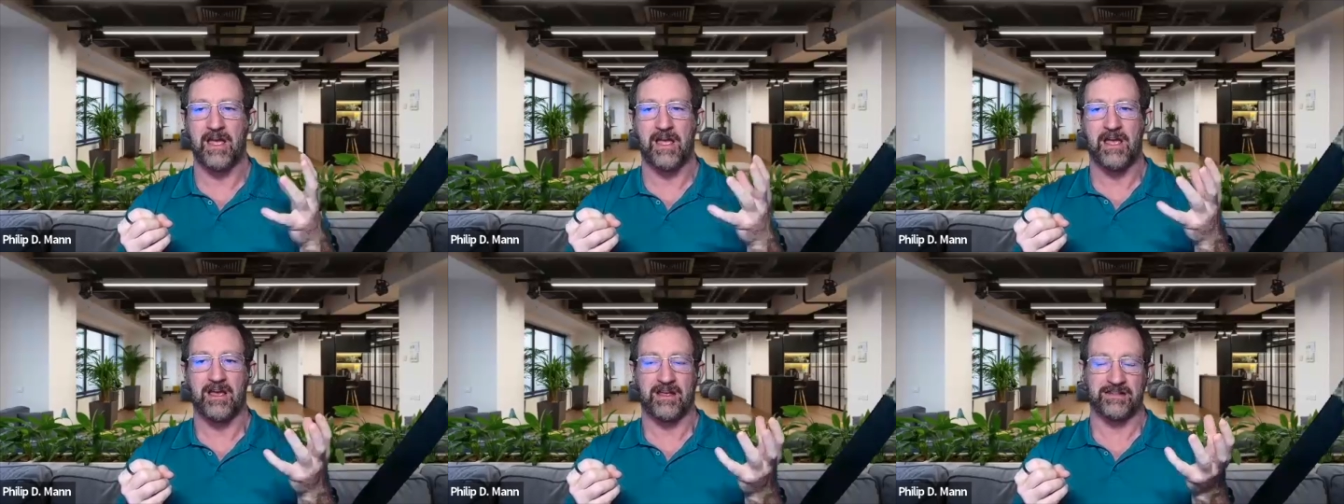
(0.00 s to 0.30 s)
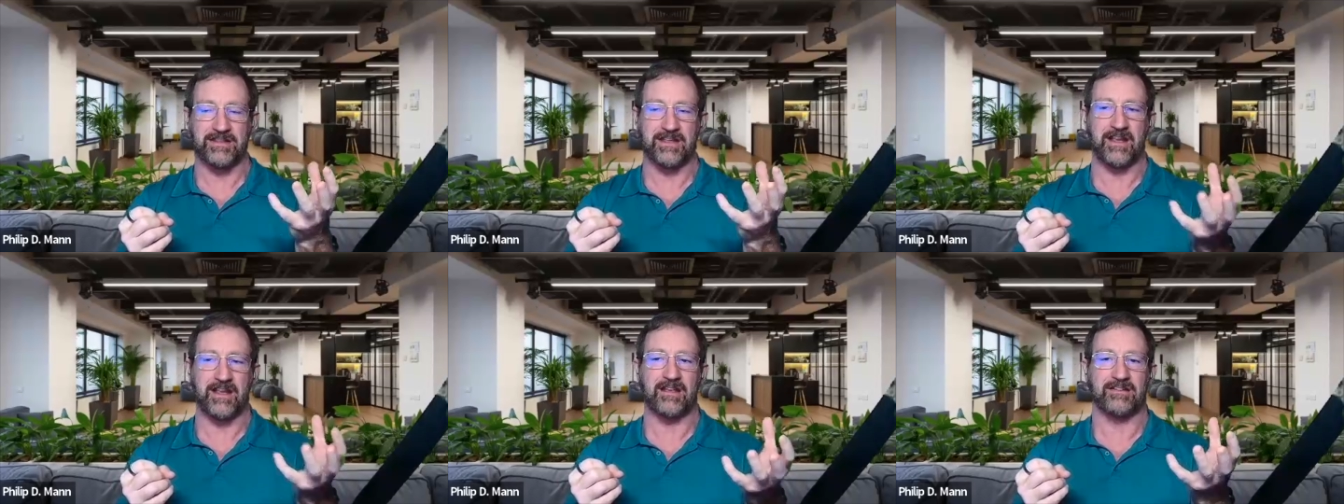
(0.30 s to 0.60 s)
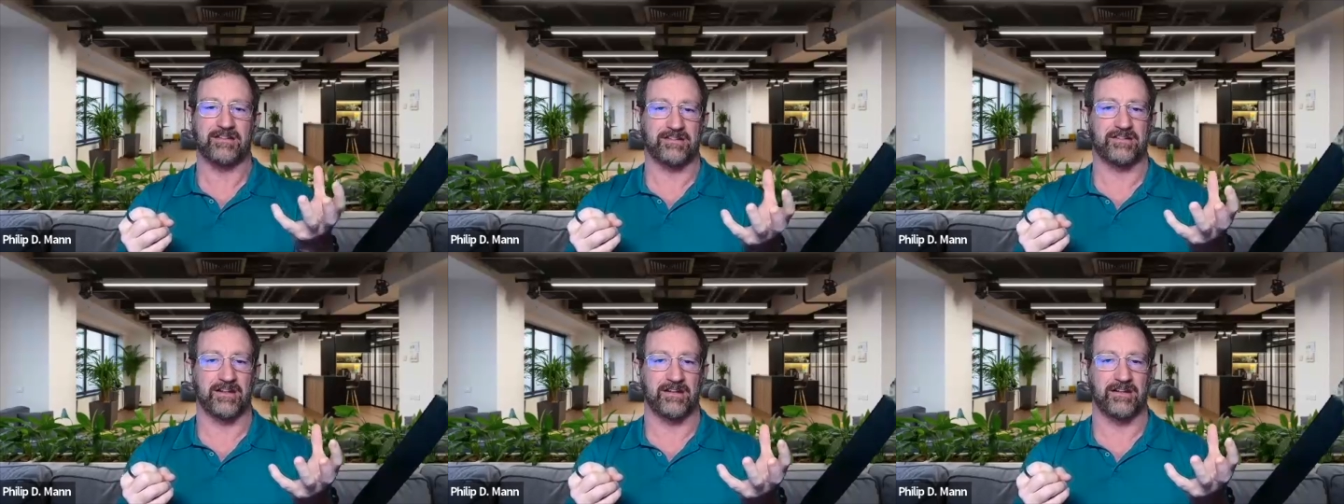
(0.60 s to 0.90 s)
the thing
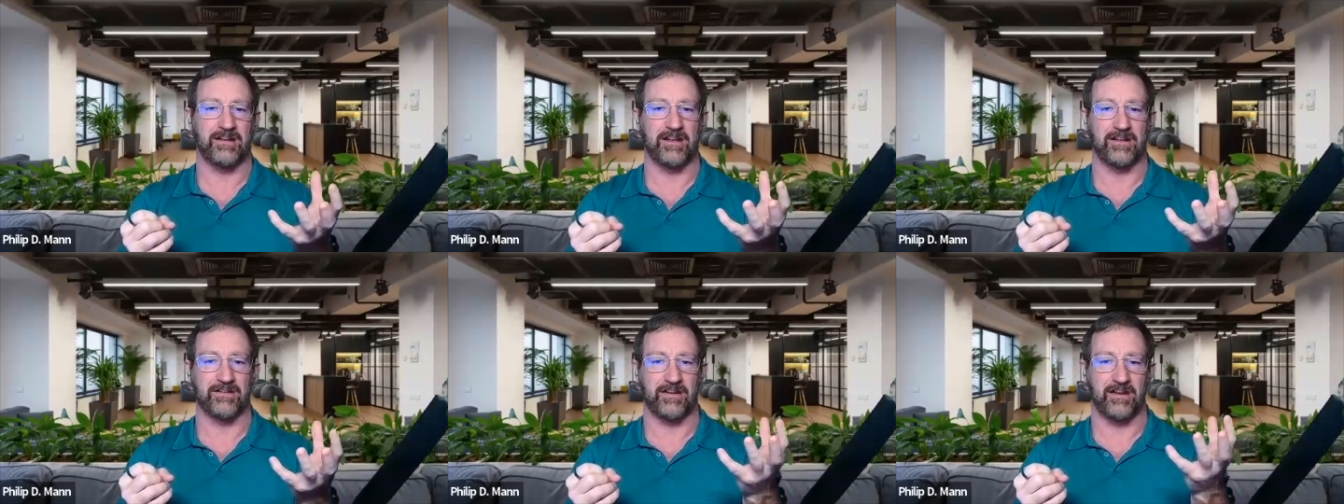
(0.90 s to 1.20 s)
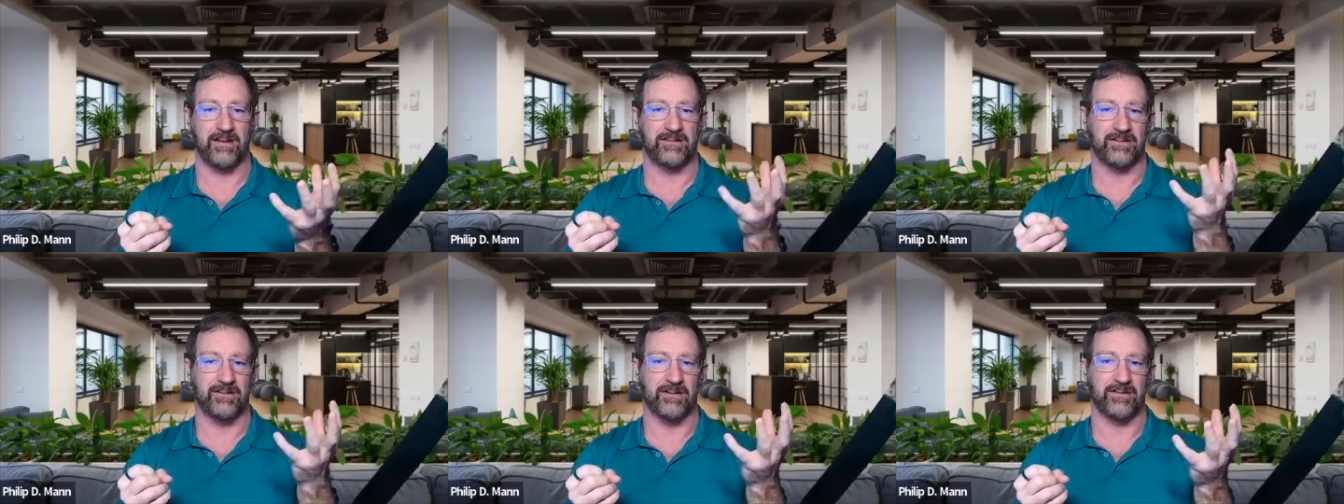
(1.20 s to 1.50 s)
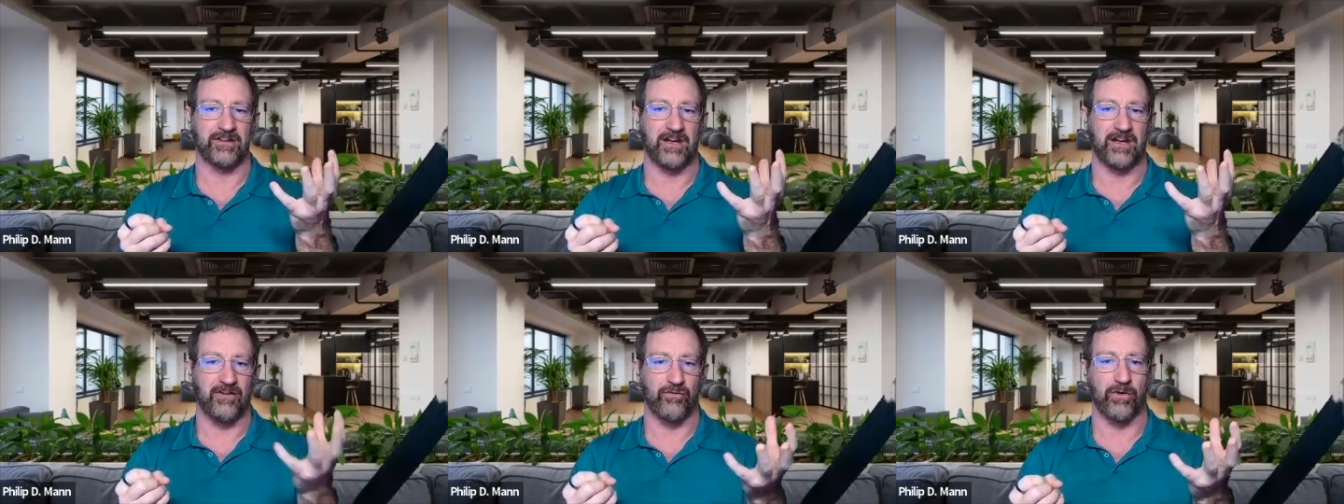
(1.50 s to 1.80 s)
is in the
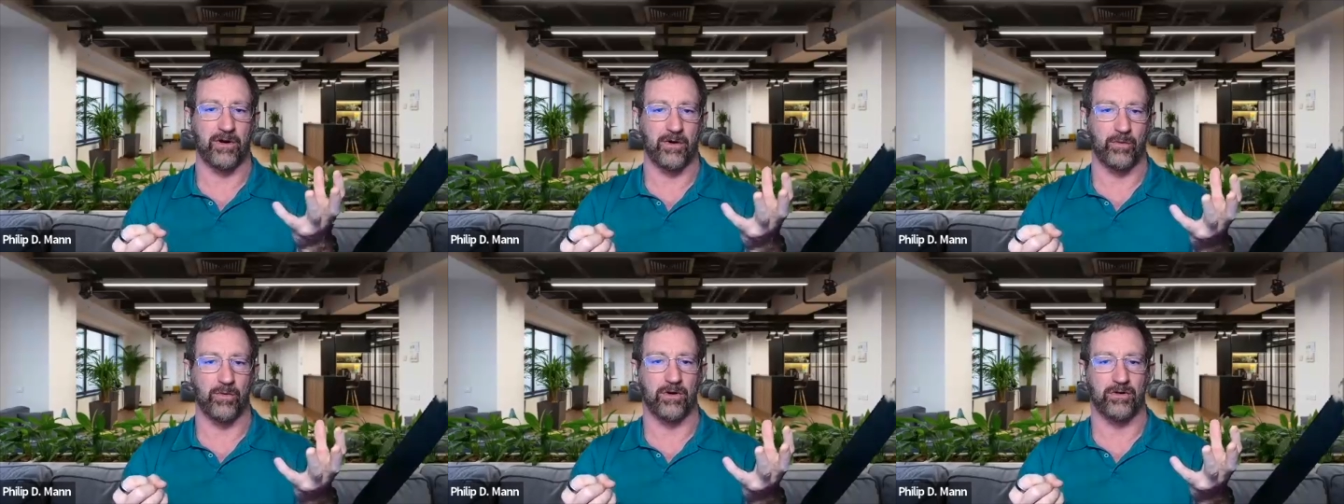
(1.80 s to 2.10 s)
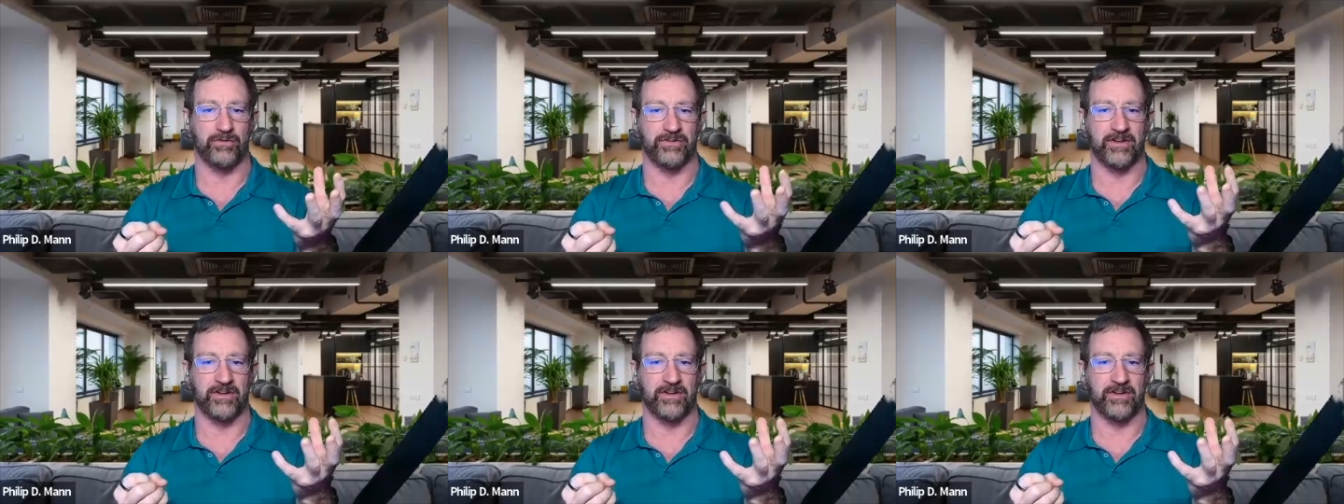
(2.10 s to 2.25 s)
software world,